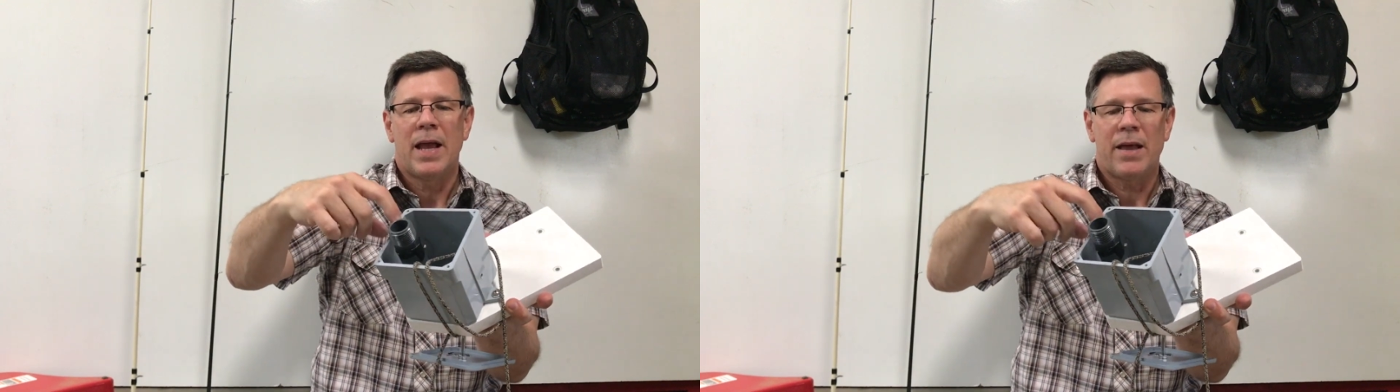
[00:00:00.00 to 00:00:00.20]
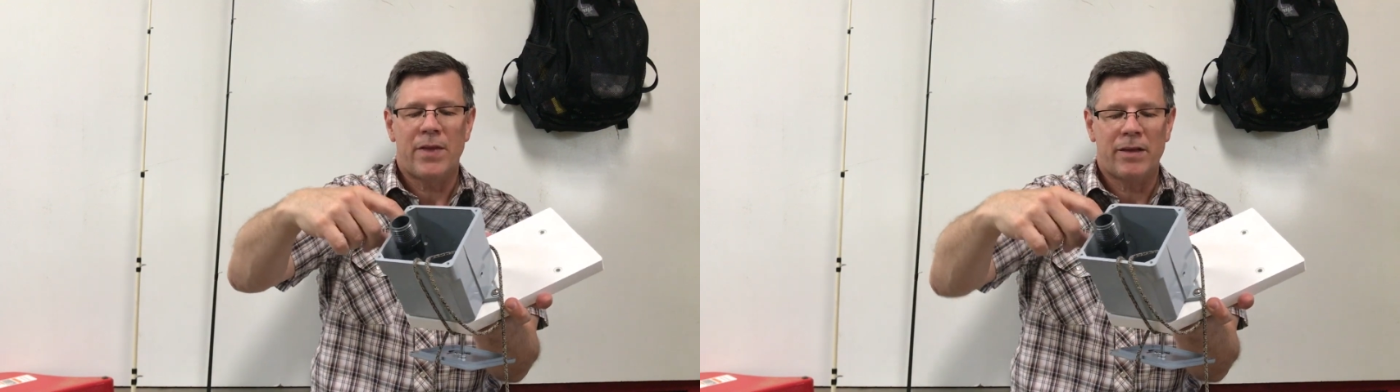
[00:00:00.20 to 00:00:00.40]

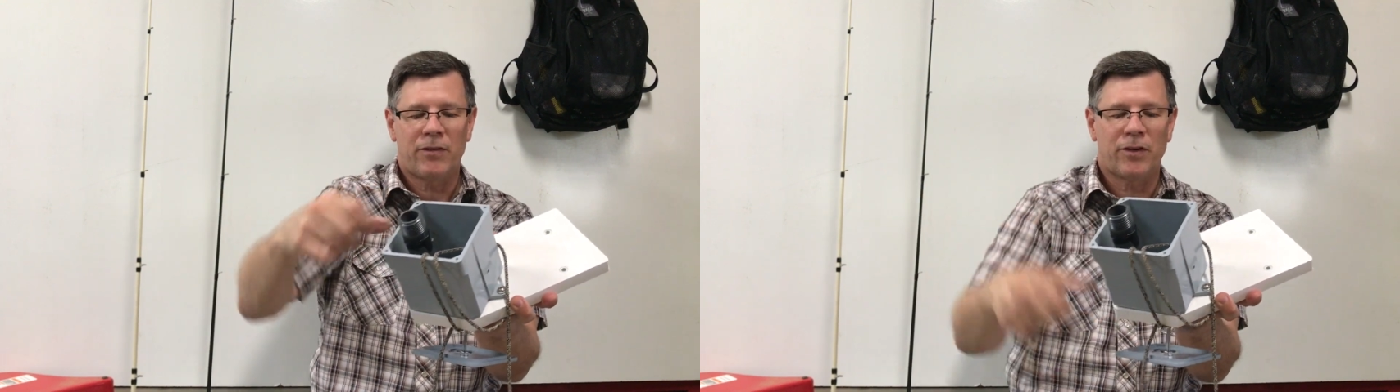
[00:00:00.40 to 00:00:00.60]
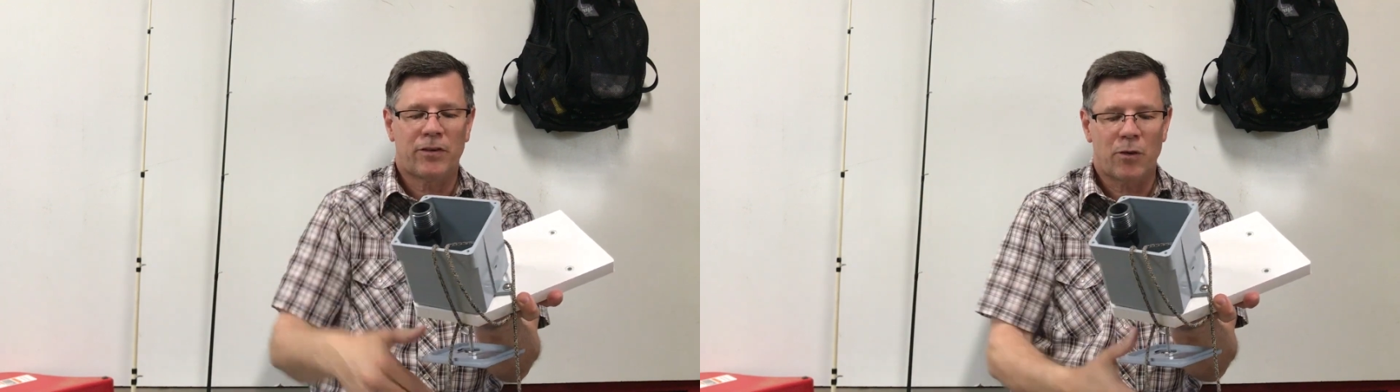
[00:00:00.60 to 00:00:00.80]
and that's
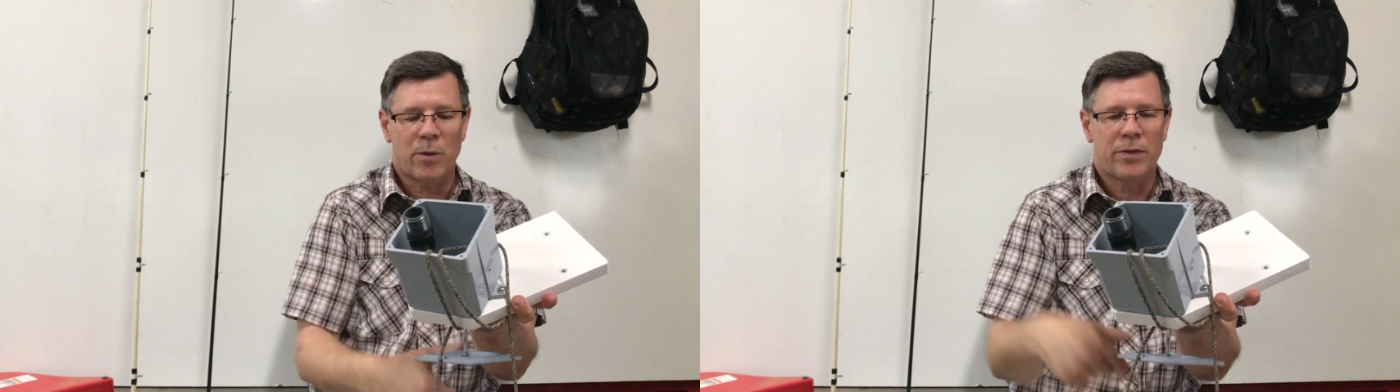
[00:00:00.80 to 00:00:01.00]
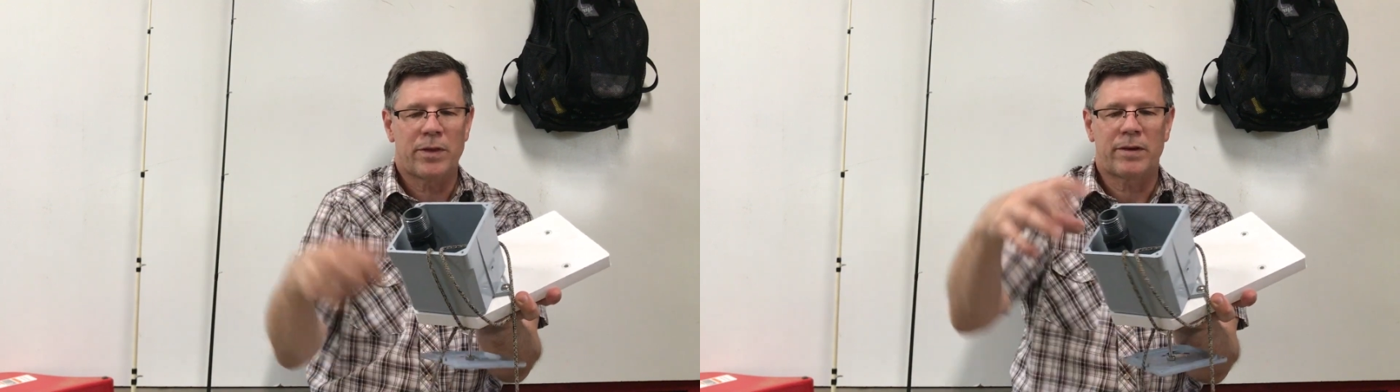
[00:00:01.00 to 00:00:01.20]
just so
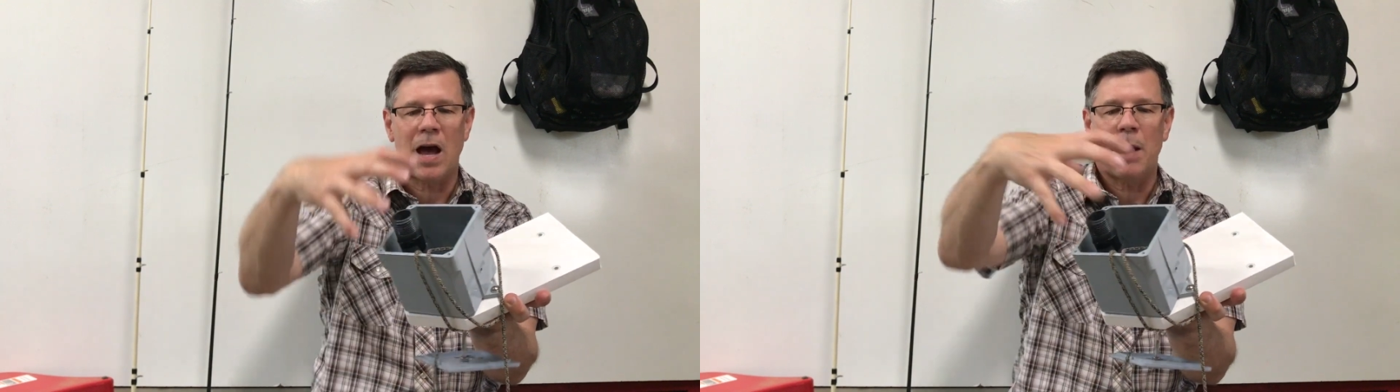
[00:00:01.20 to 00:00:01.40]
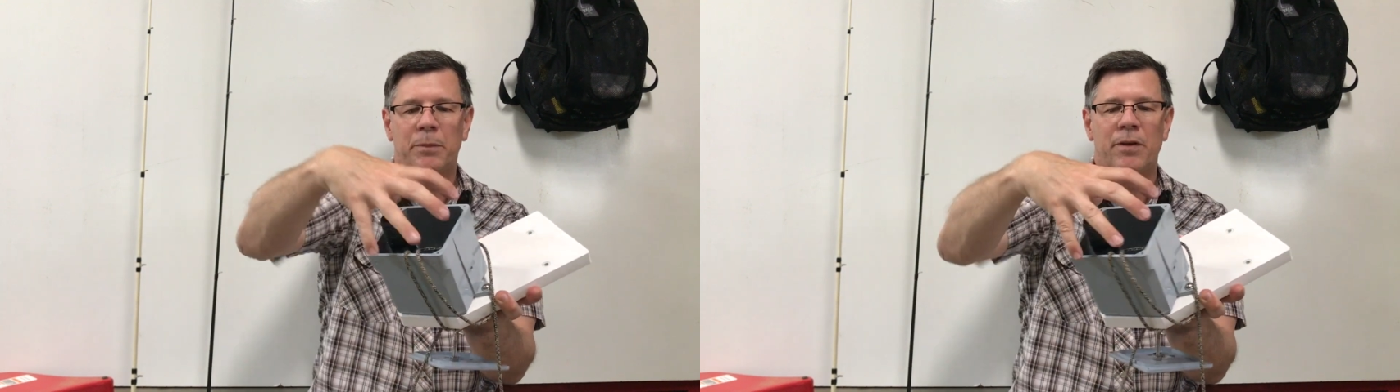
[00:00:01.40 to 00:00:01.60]
when the
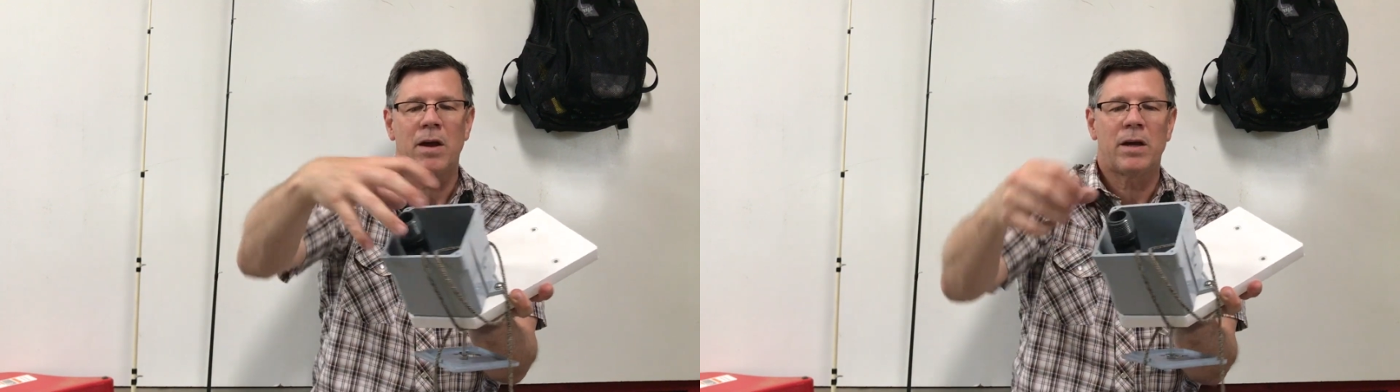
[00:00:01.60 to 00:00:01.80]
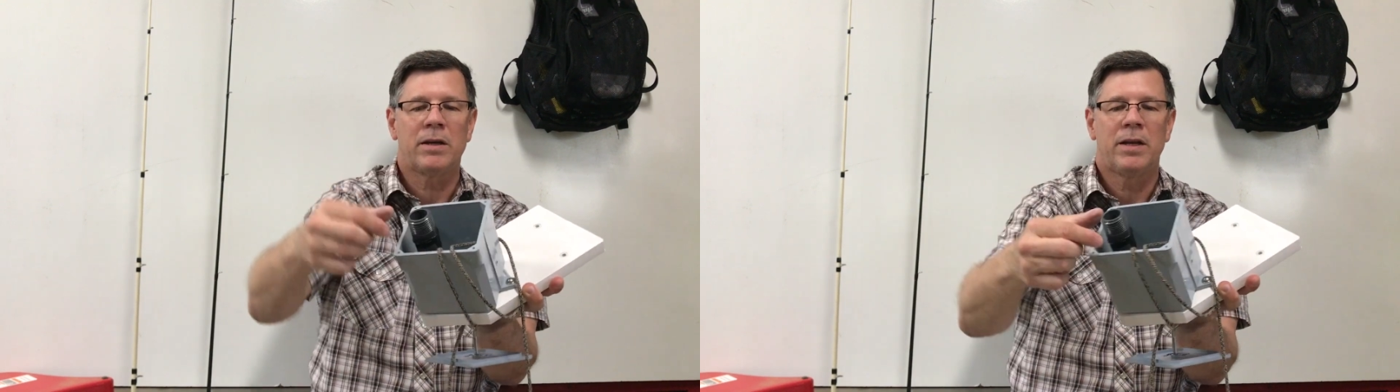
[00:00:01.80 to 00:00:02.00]
top's
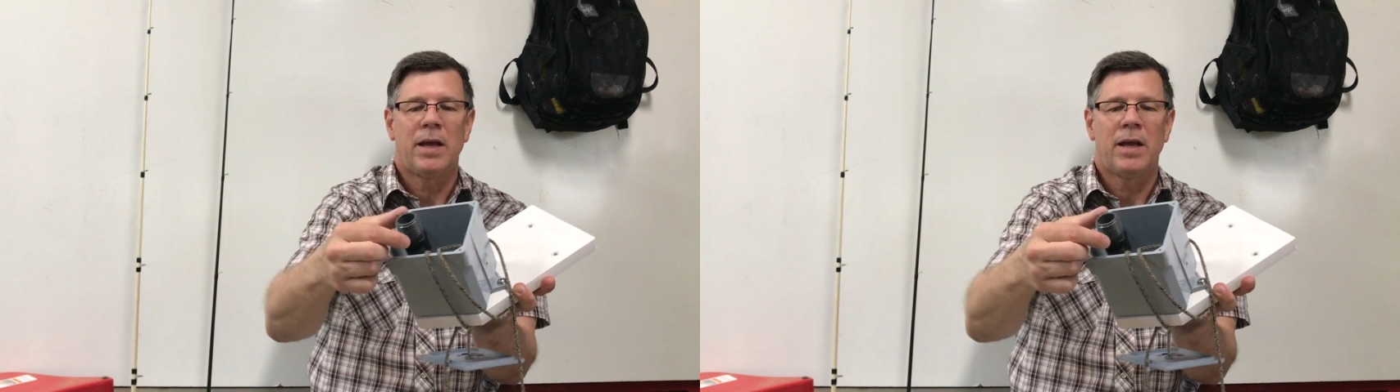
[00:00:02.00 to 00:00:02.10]
on,